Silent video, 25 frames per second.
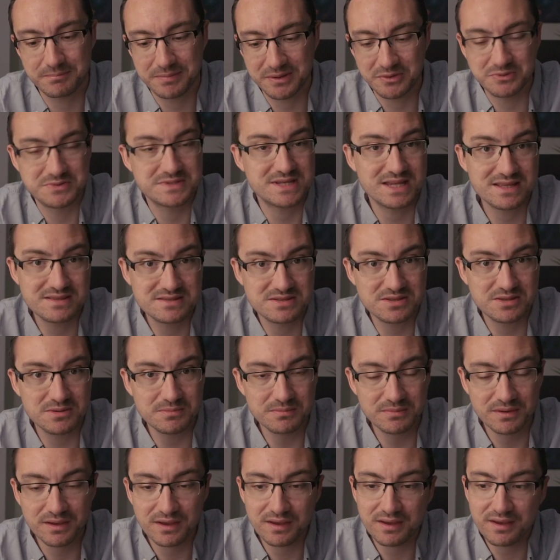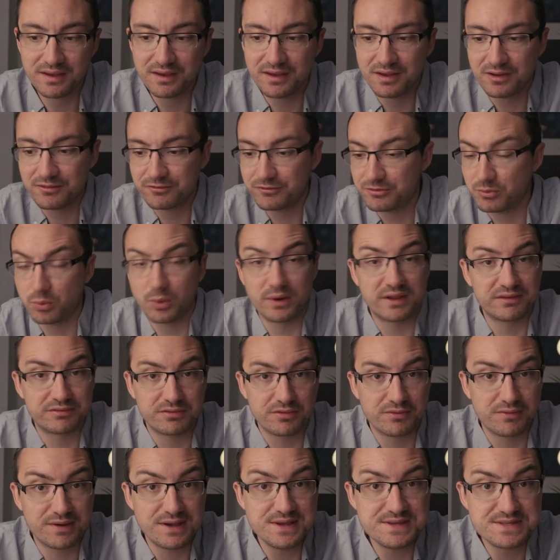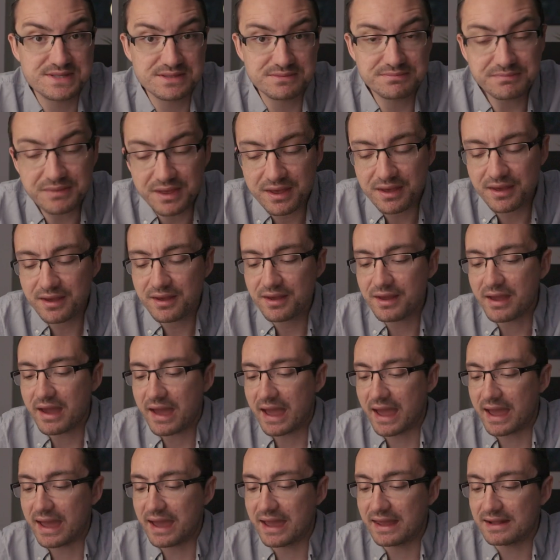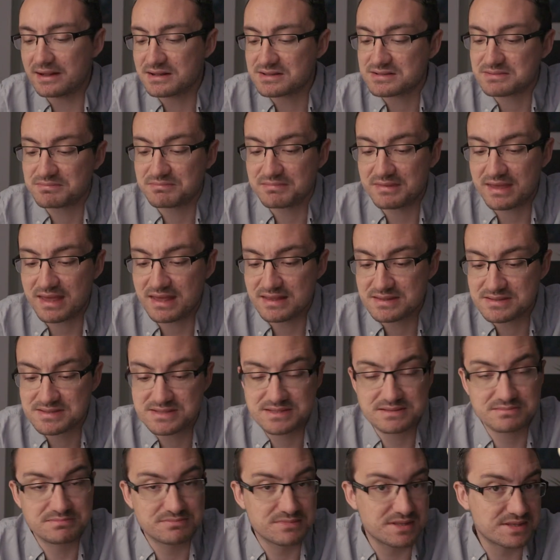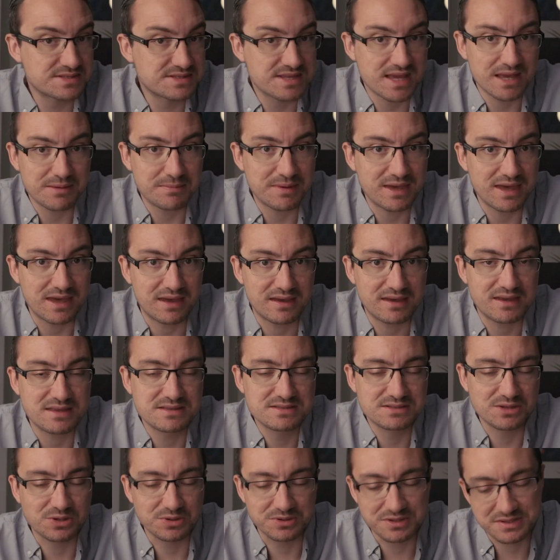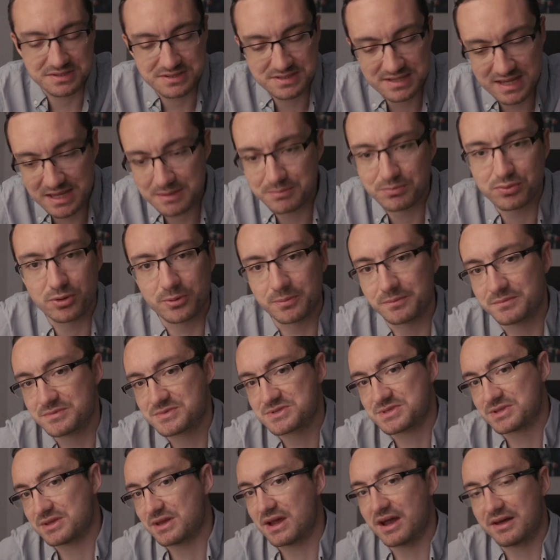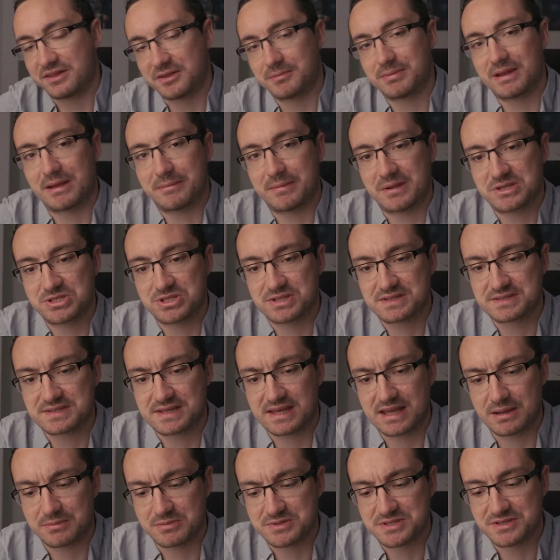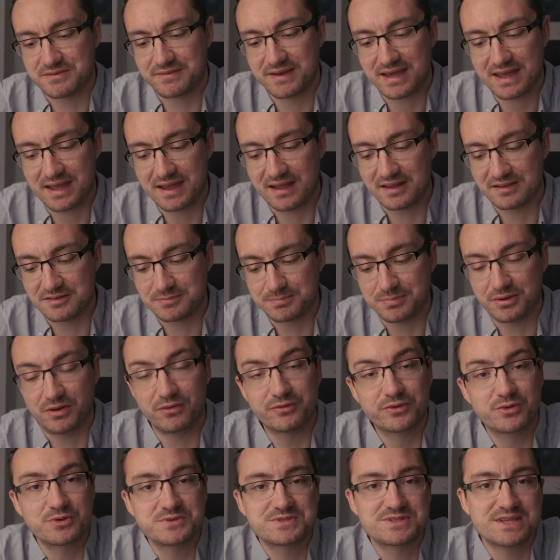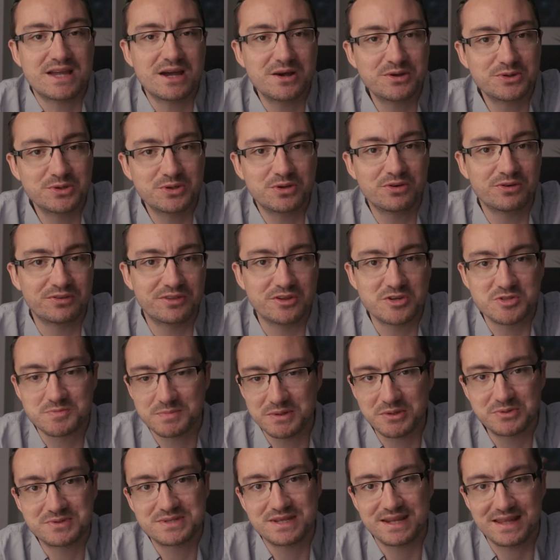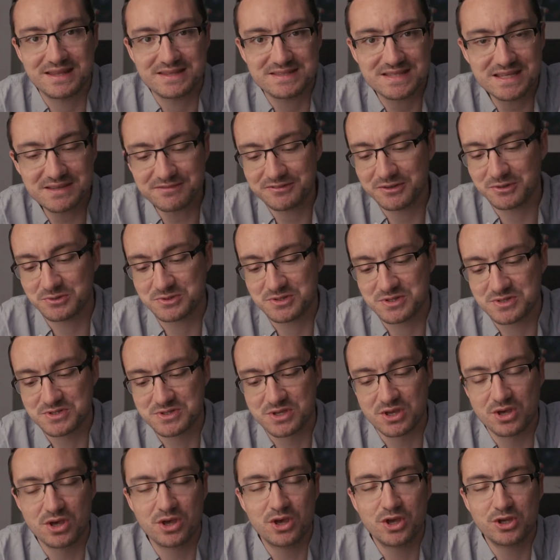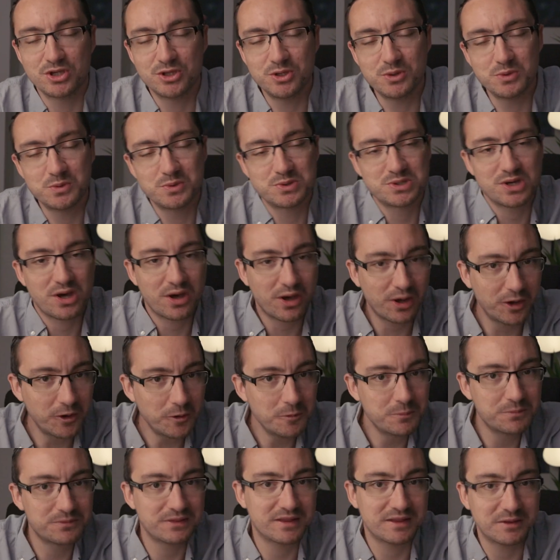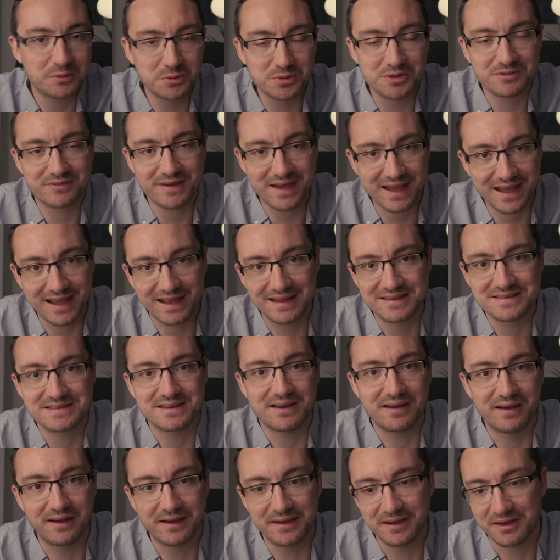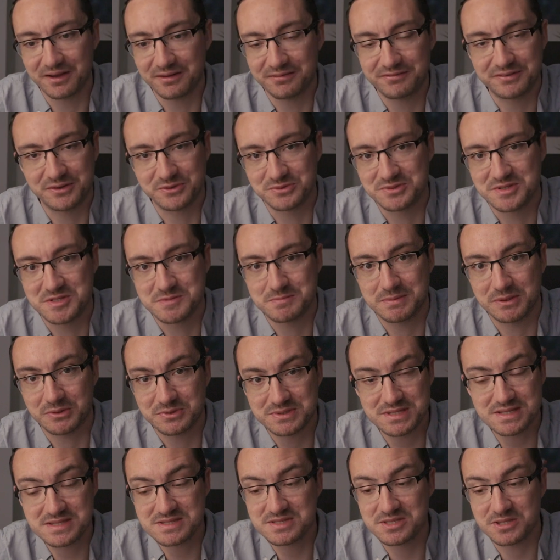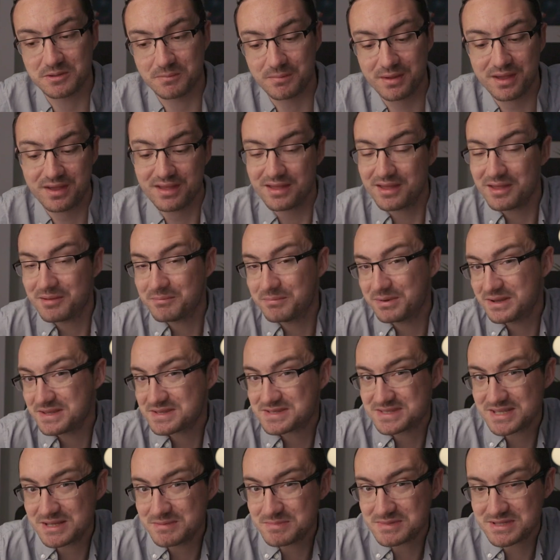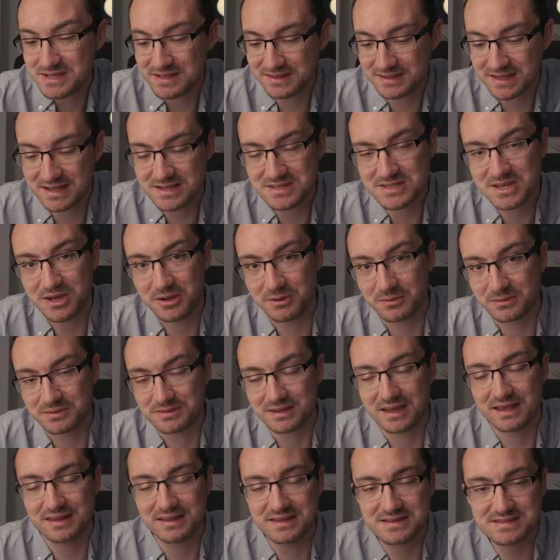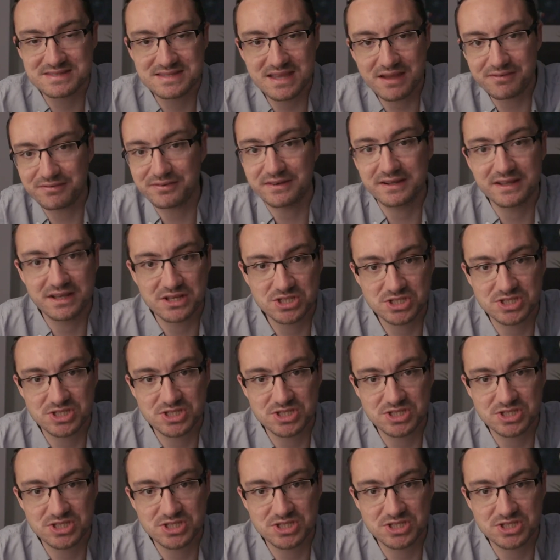built into them for whatever reason, and it's the same here. It's got the same problems that other Blackmagic cameras have had, but of course now you've got those built-in ND filters, you would hope they would have had IR filters built into them, but it seems like they don't, and there's definitely a